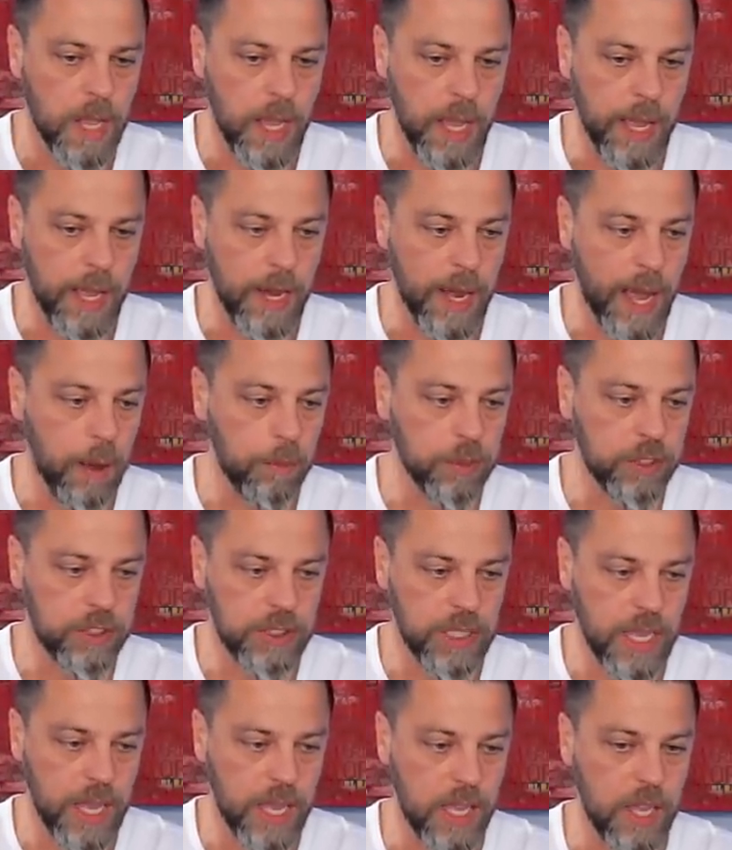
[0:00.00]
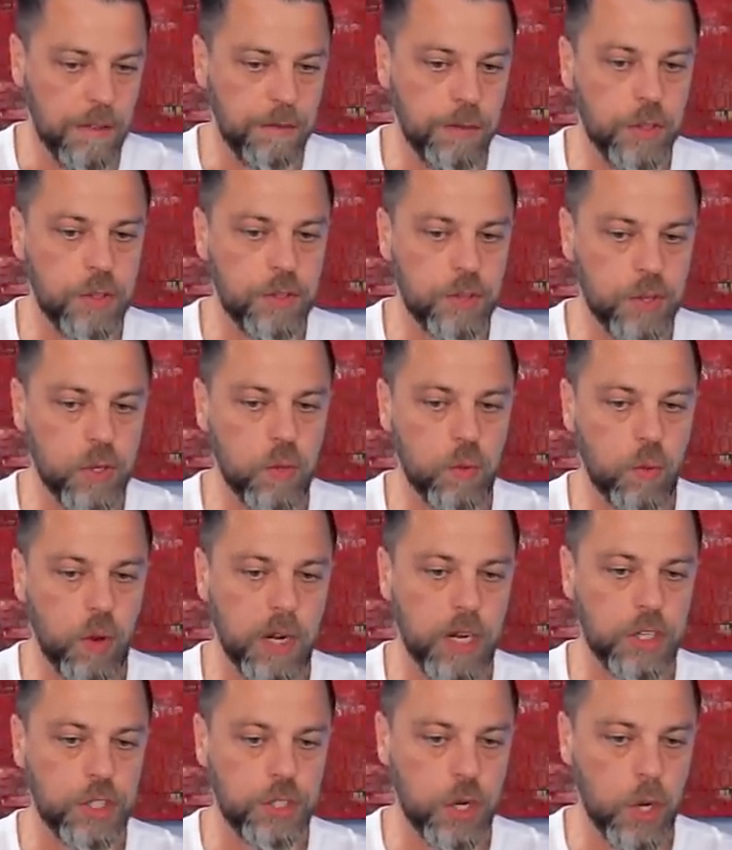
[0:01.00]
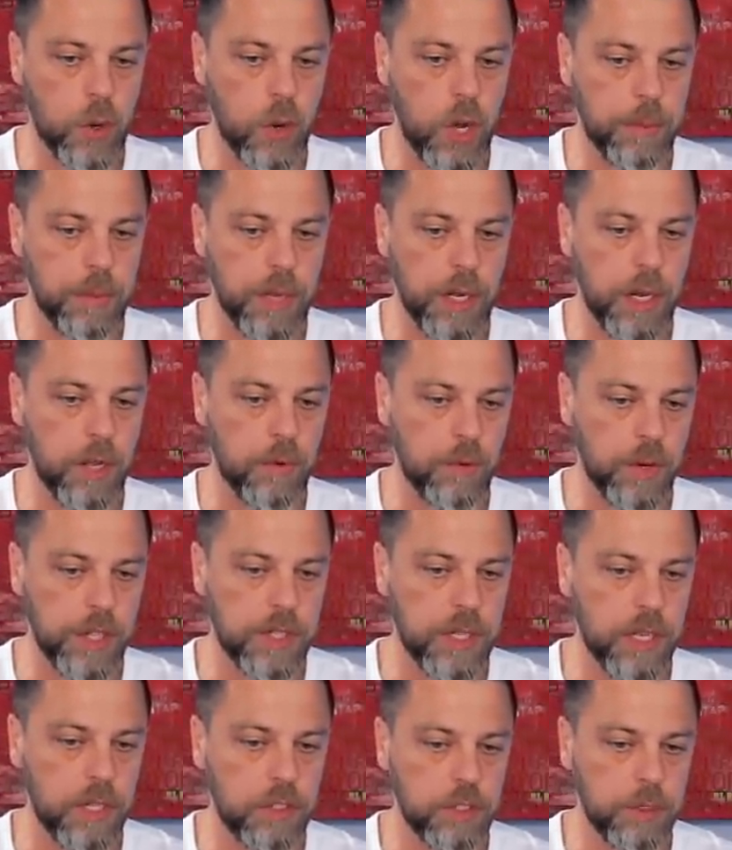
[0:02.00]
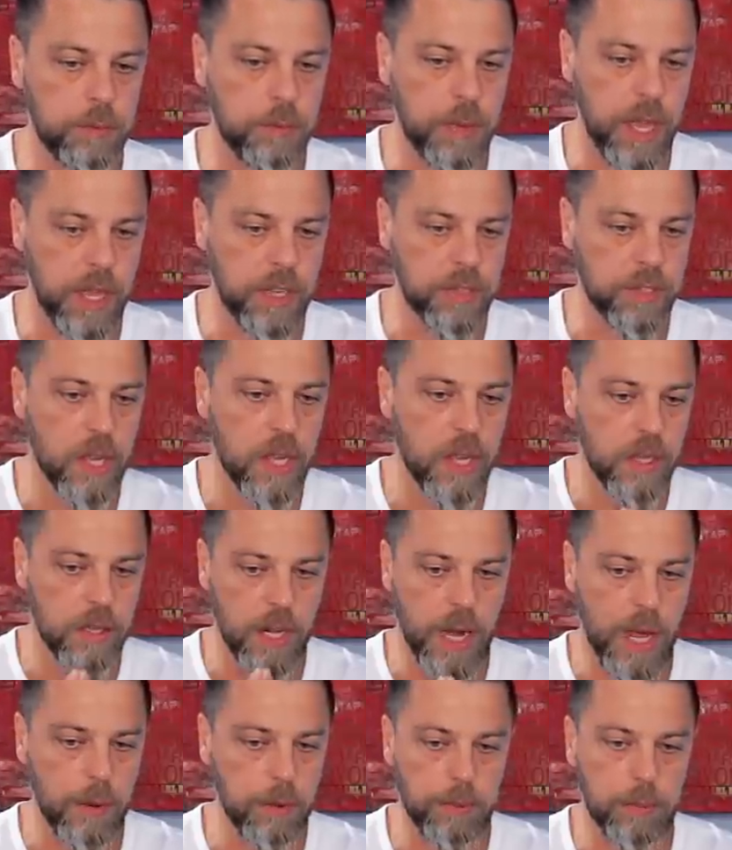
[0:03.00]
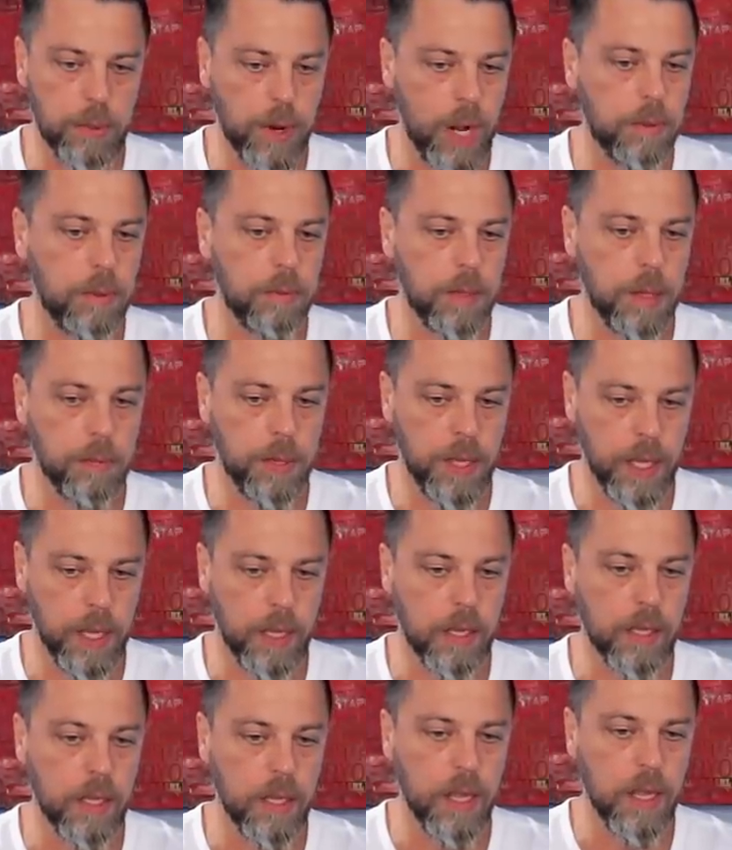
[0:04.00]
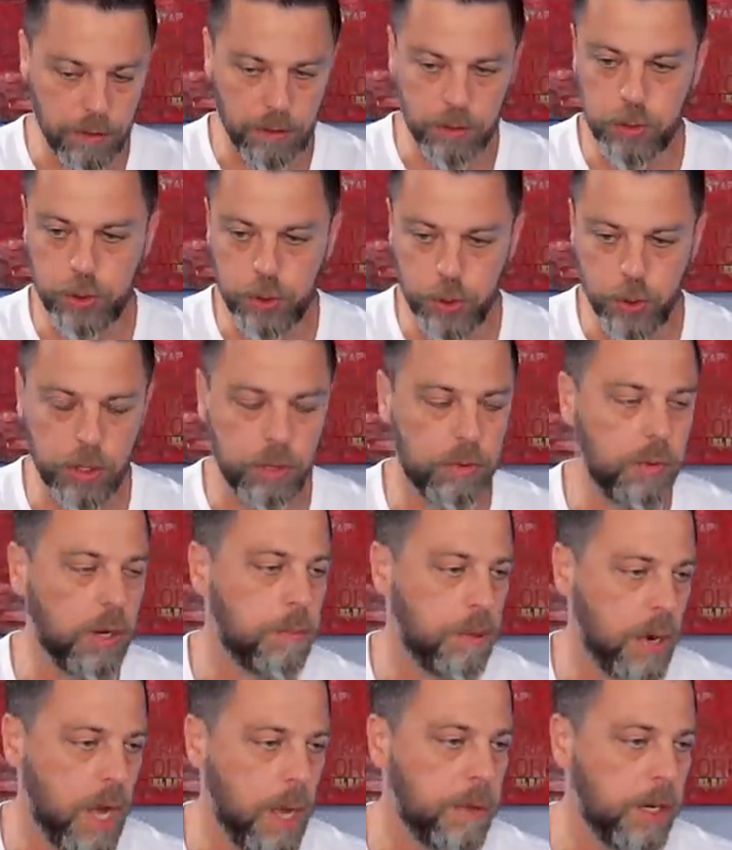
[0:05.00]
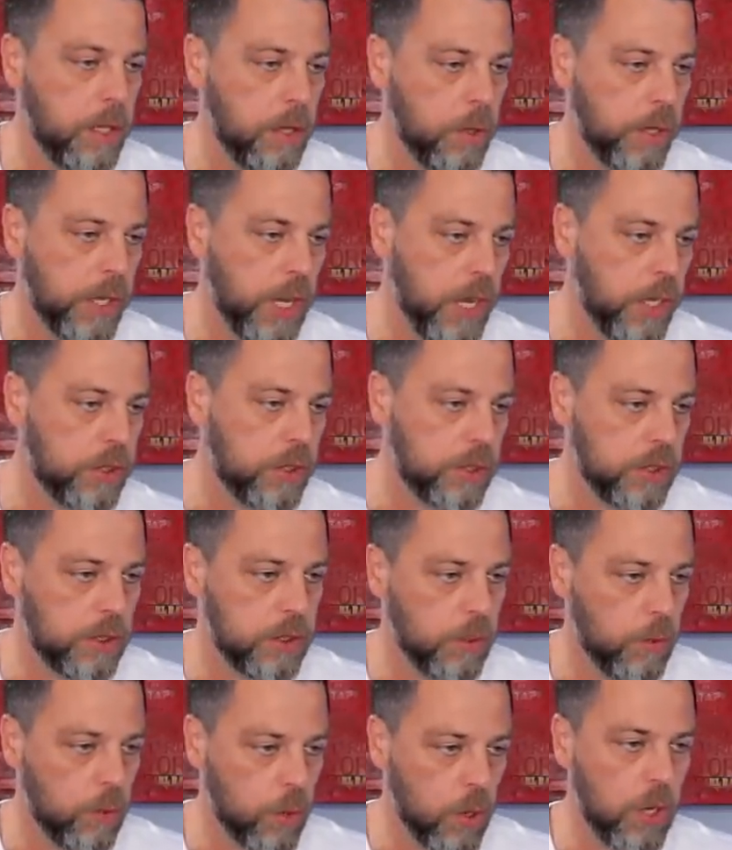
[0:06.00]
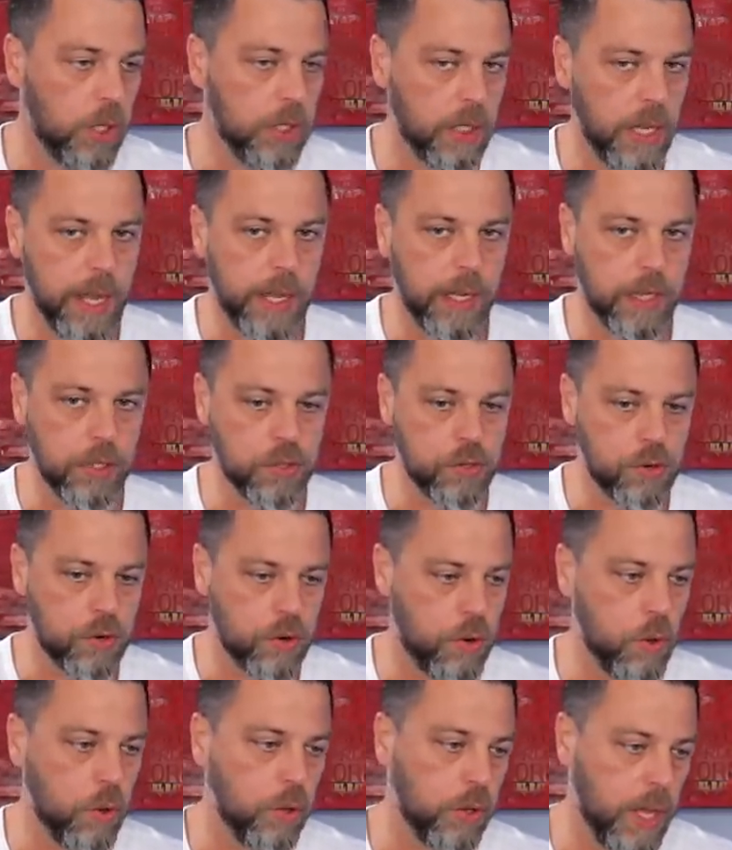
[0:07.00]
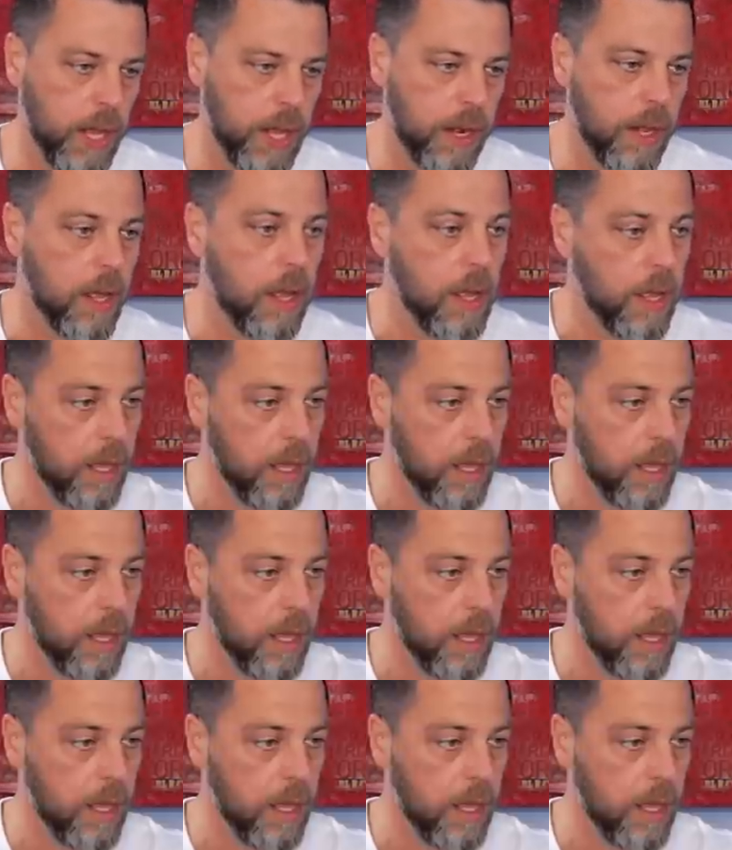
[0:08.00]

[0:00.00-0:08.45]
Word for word: and I would say if you do want to show up in a retail space, then I would probably pick two to three prominent locations in the world and control that.